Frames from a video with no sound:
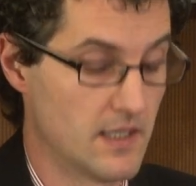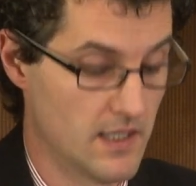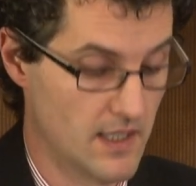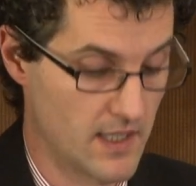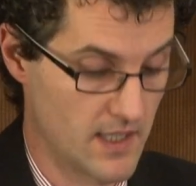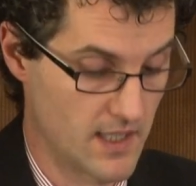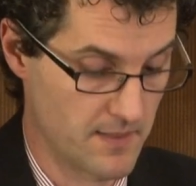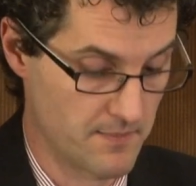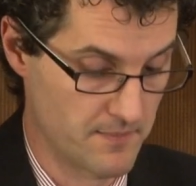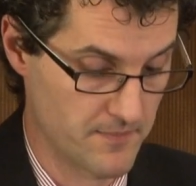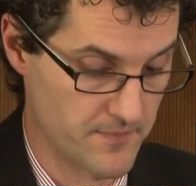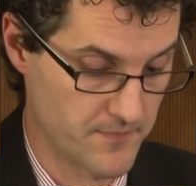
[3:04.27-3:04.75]

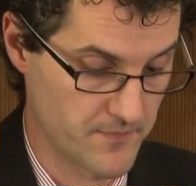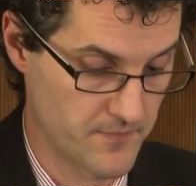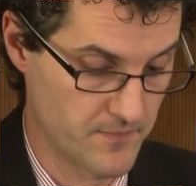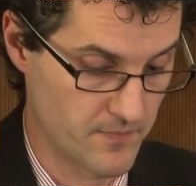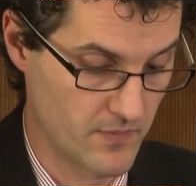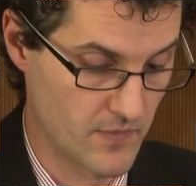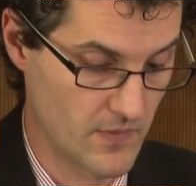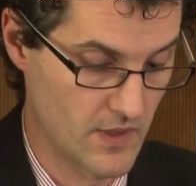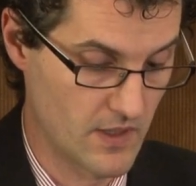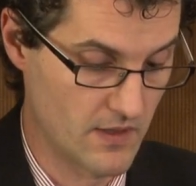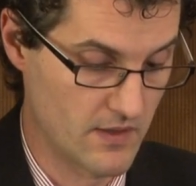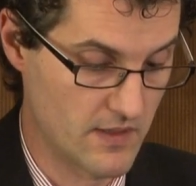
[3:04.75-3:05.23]
Um,
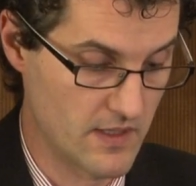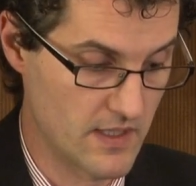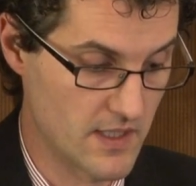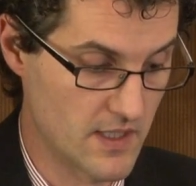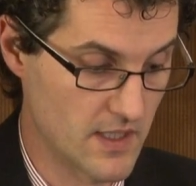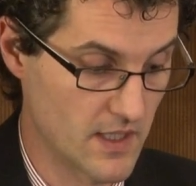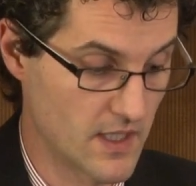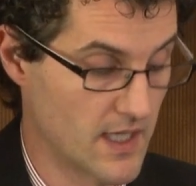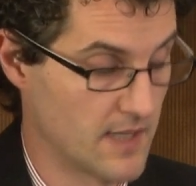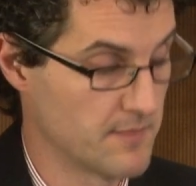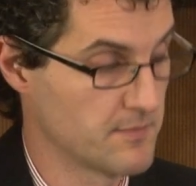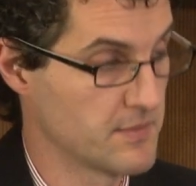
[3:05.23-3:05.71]
the
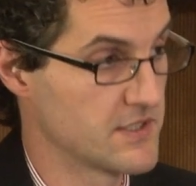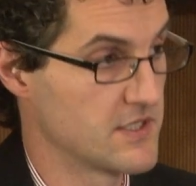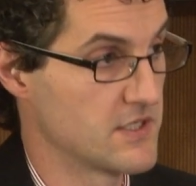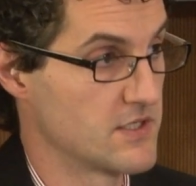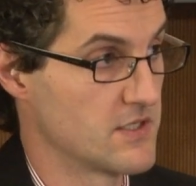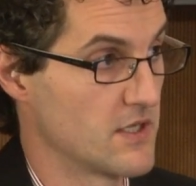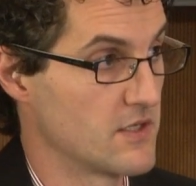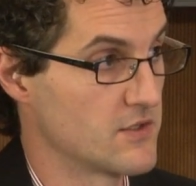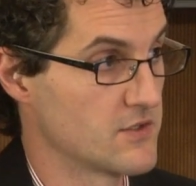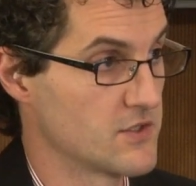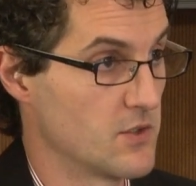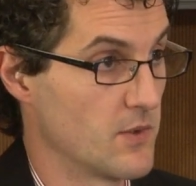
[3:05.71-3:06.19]
Compass is
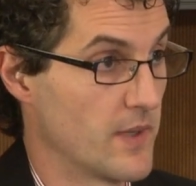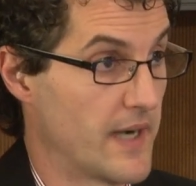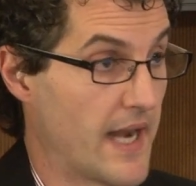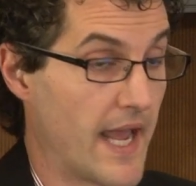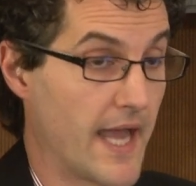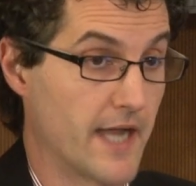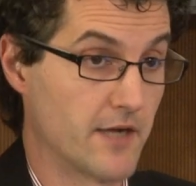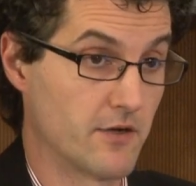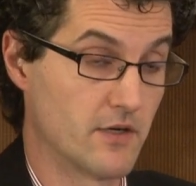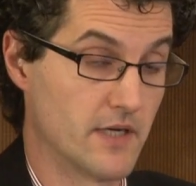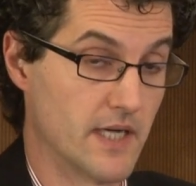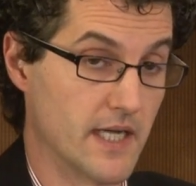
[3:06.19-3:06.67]
also an
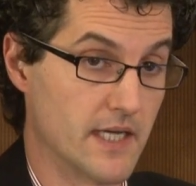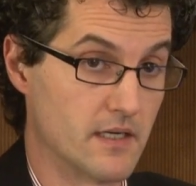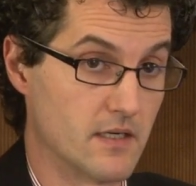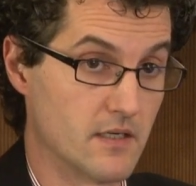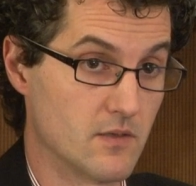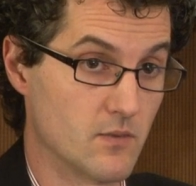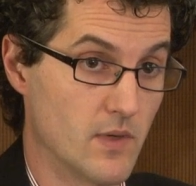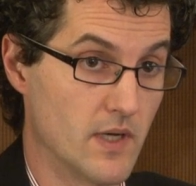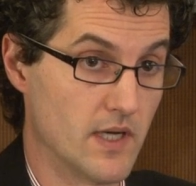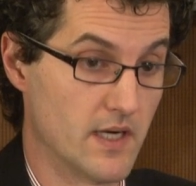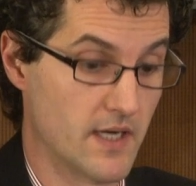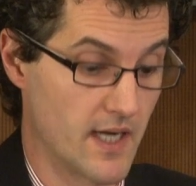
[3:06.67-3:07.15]

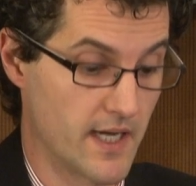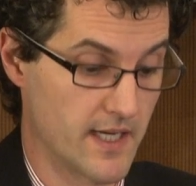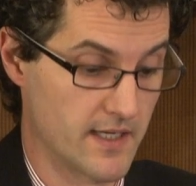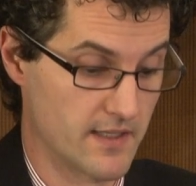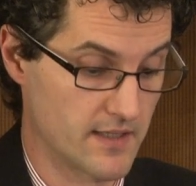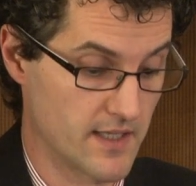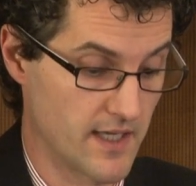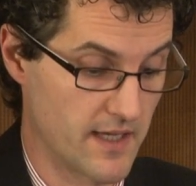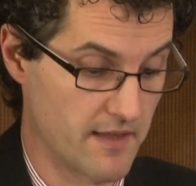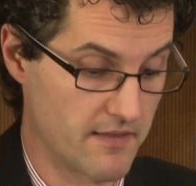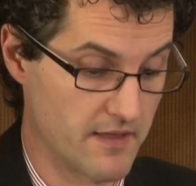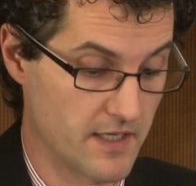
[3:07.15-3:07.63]
aggregator. I,
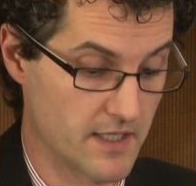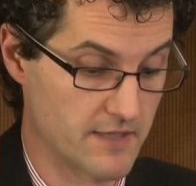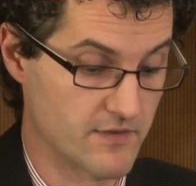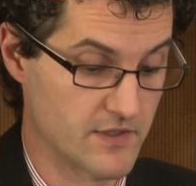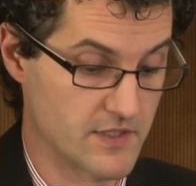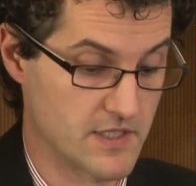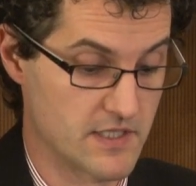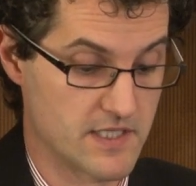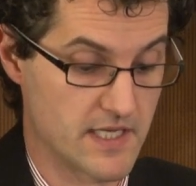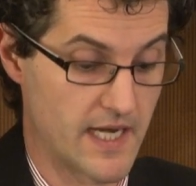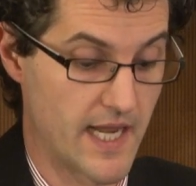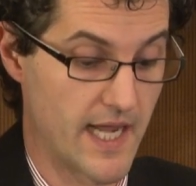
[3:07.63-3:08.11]
I think of
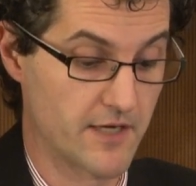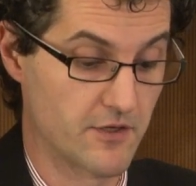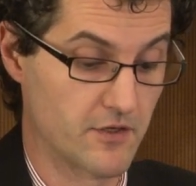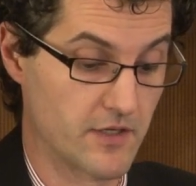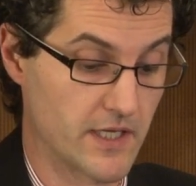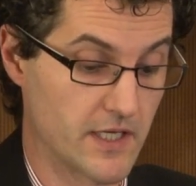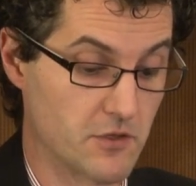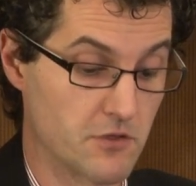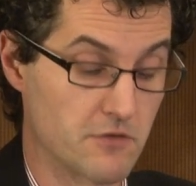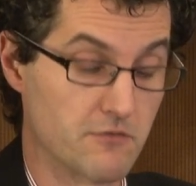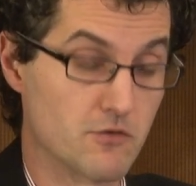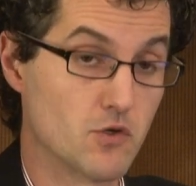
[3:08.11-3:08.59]
us as an
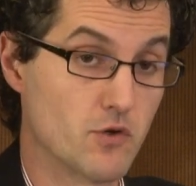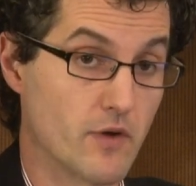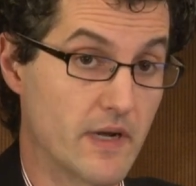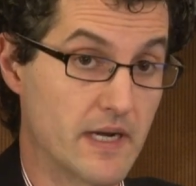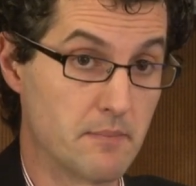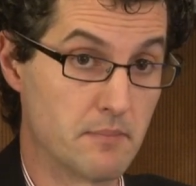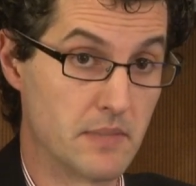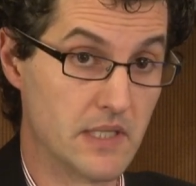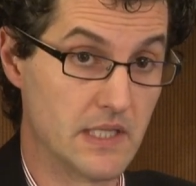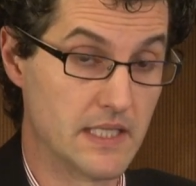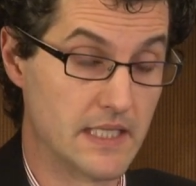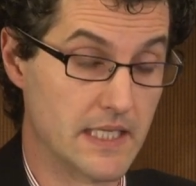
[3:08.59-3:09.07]
aggregator of
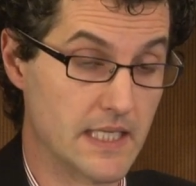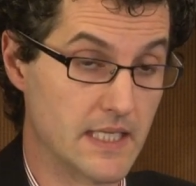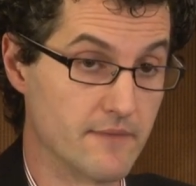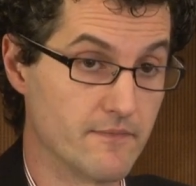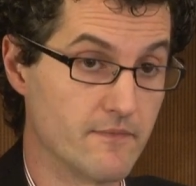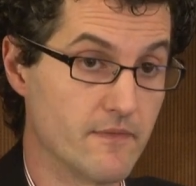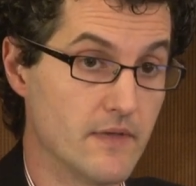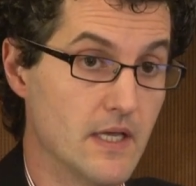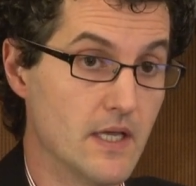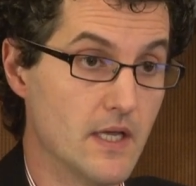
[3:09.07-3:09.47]
credibility.